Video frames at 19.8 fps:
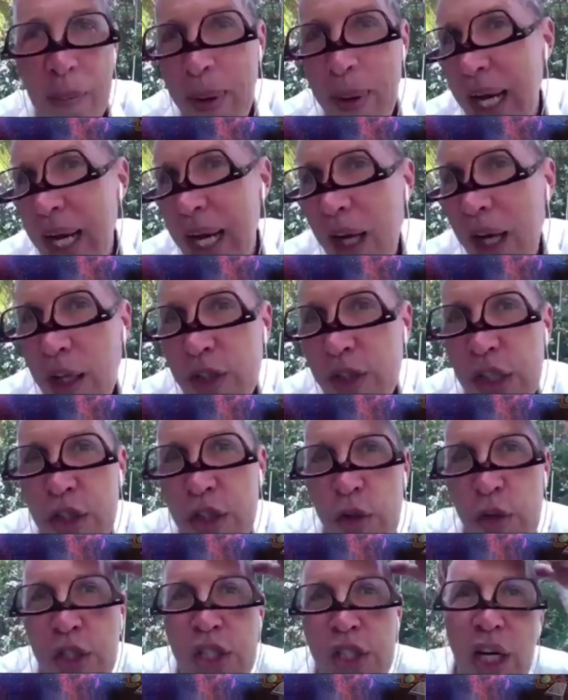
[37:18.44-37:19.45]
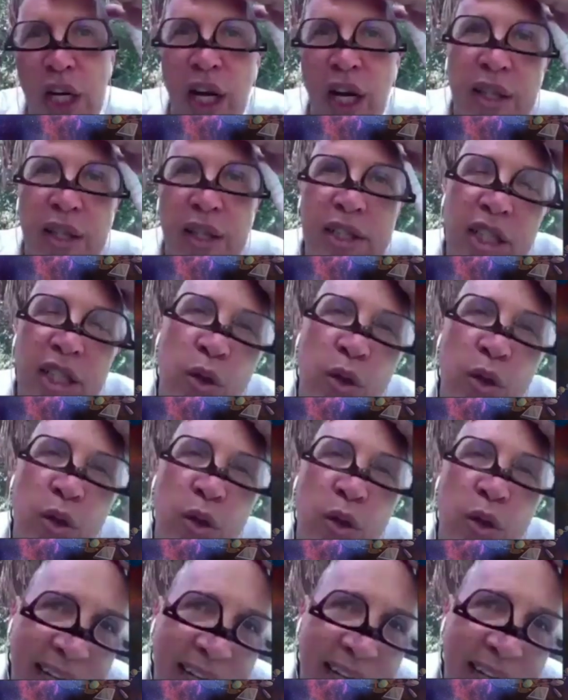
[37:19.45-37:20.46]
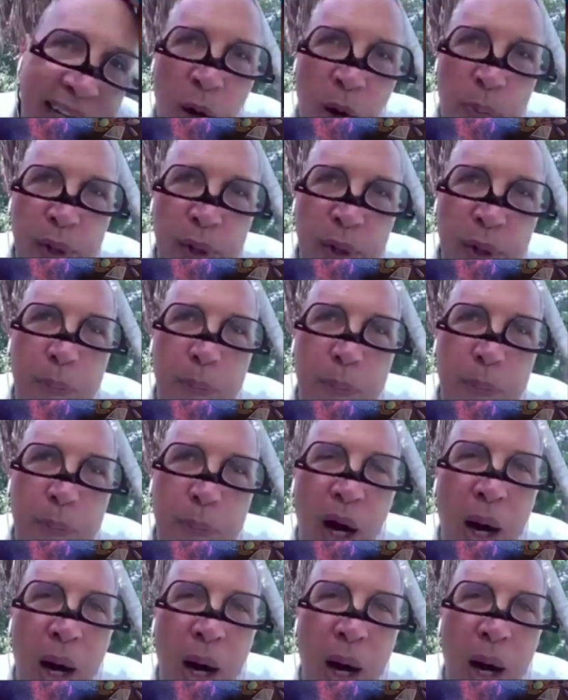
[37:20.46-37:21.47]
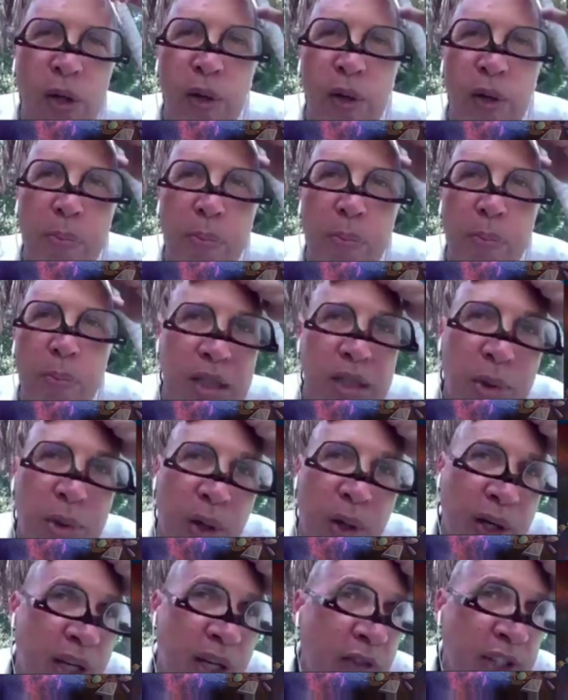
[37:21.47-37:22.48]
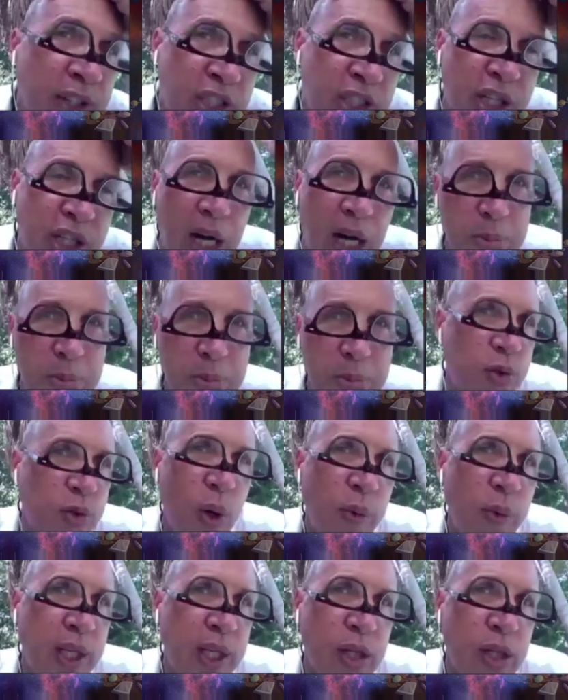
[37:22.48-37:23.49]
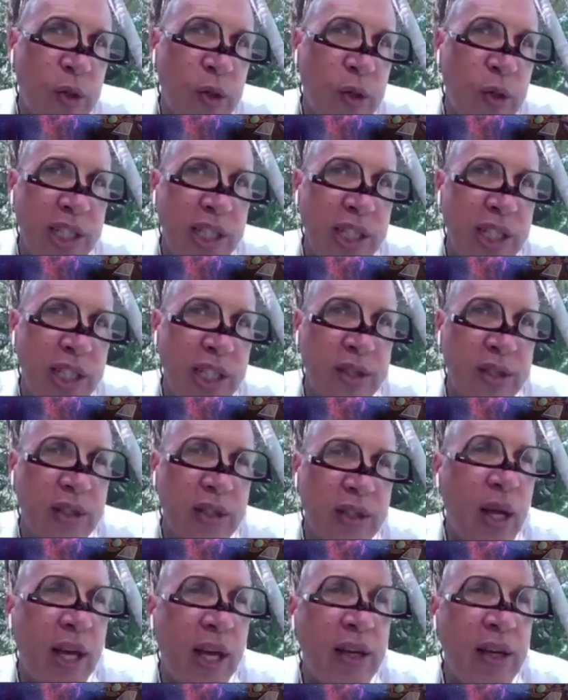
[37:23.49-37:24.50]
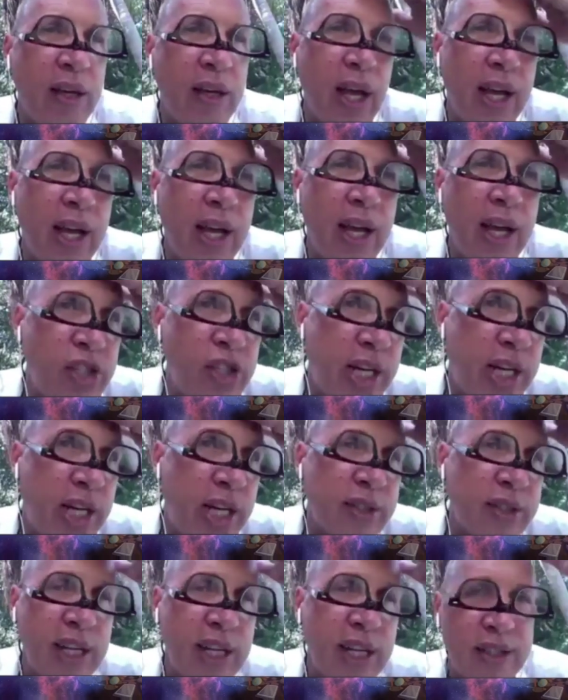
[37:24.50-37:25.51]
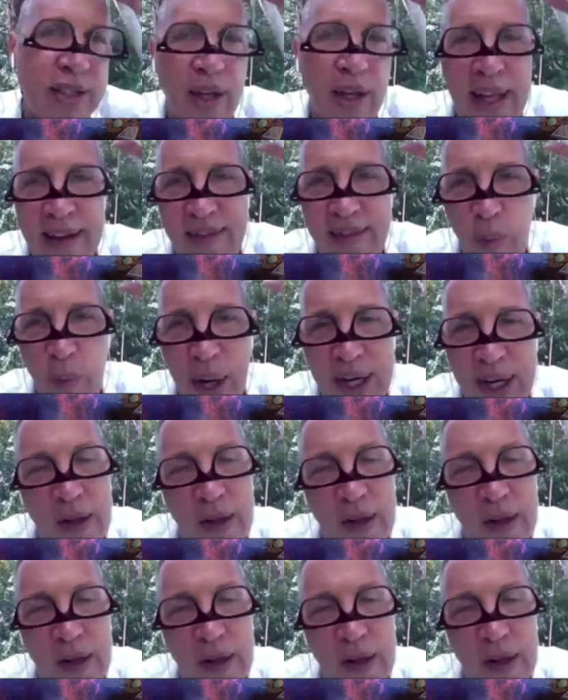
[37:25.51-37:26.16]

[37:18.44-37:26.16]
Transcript: to be a biologist or a geologist, we get to open the opportunity and possibility of these jobs. That's what we do as teachers and educators. That's